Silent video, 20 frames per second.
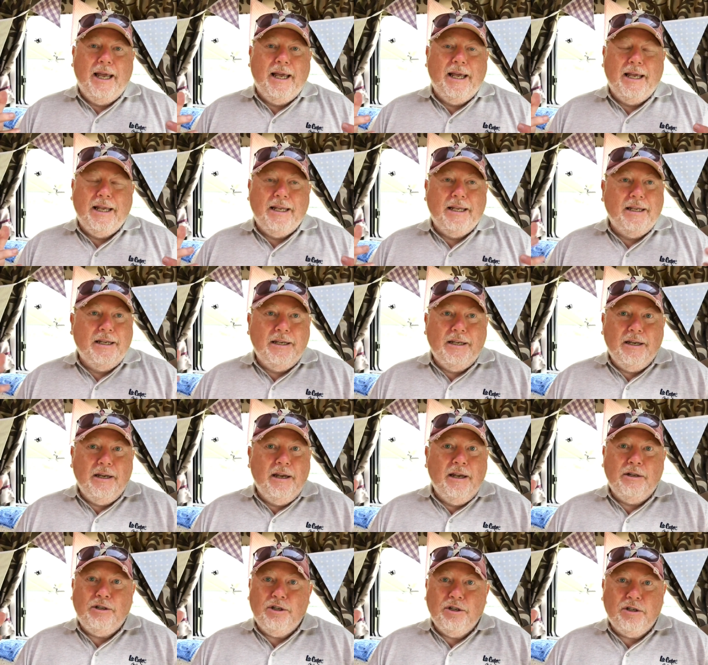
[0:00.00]
it,
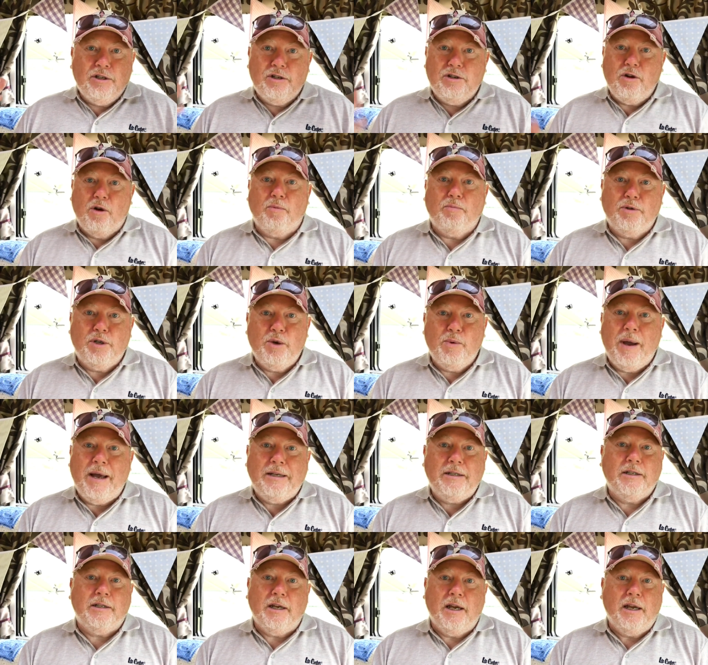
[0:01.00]
it just stops you
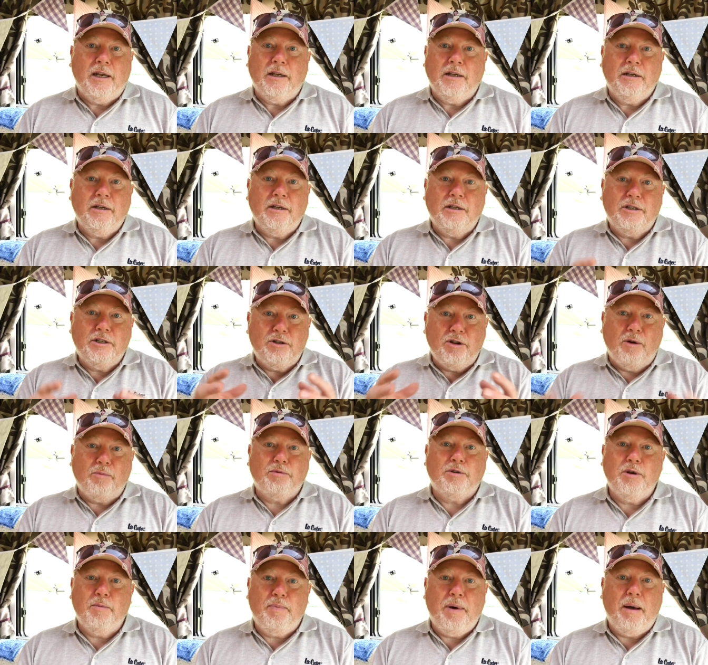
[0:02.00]
editing and it
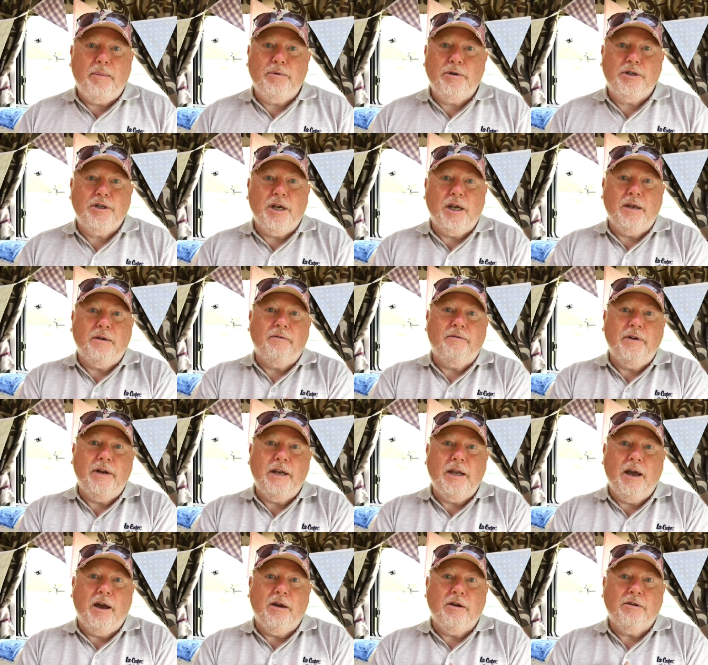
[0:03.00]
stops you publishing
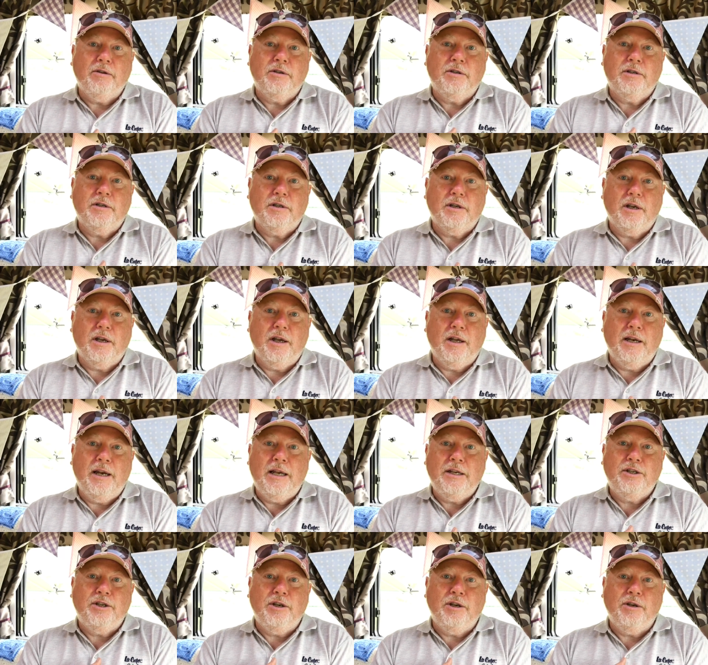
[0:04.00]
videos
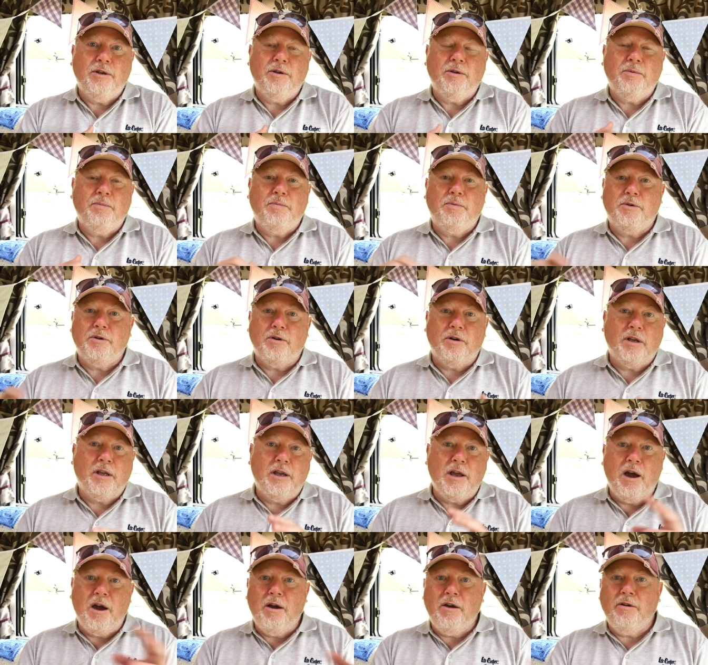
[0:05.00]
unless you sort of
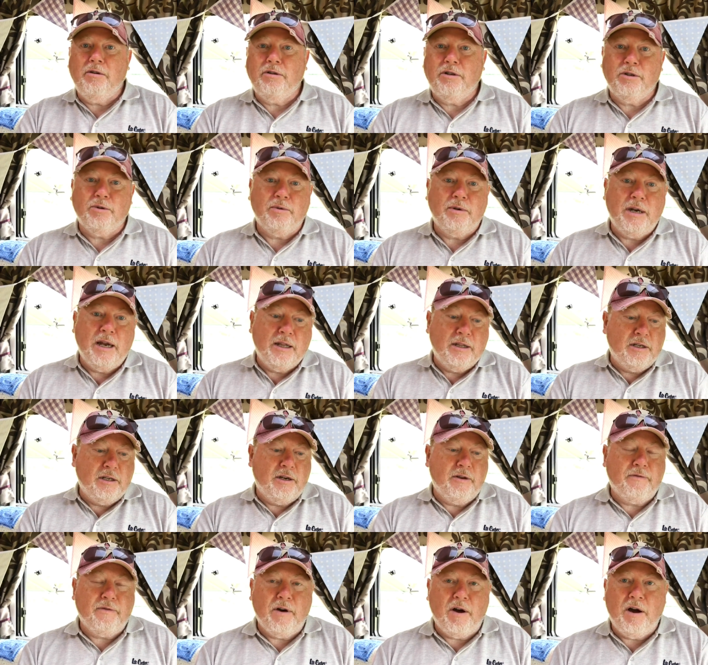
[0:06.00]
go to another
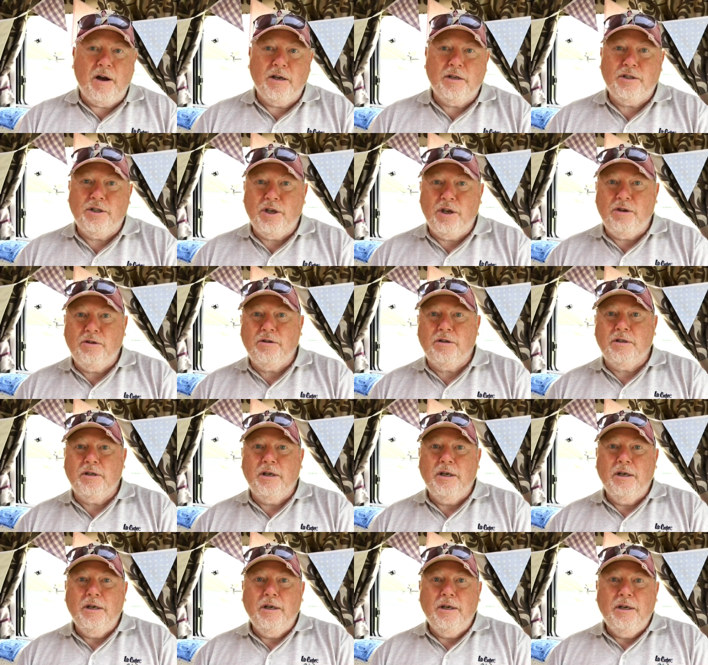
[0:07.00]
device, use
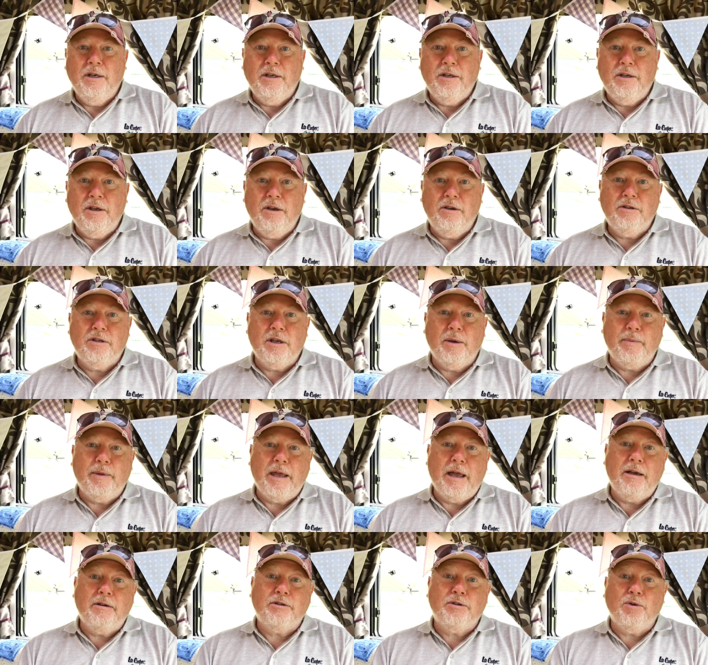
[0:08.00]
use
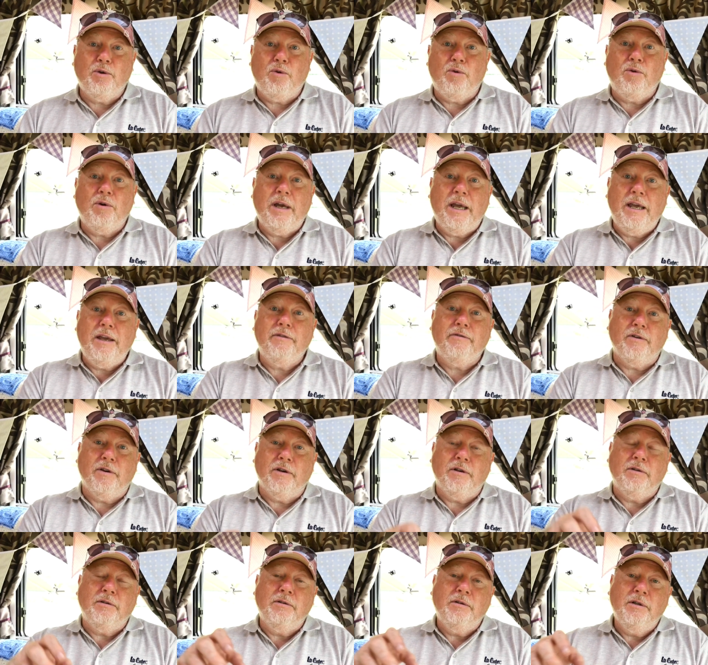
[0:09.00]
something else, or
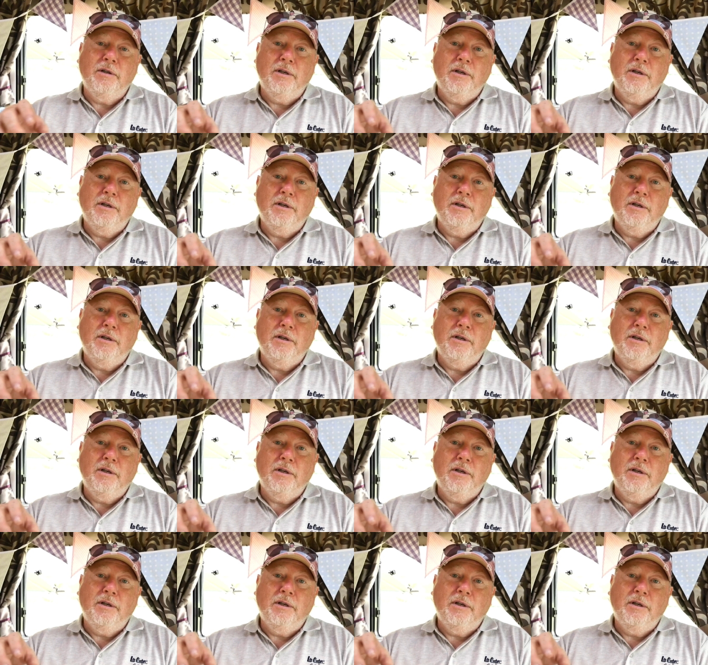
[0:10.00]
even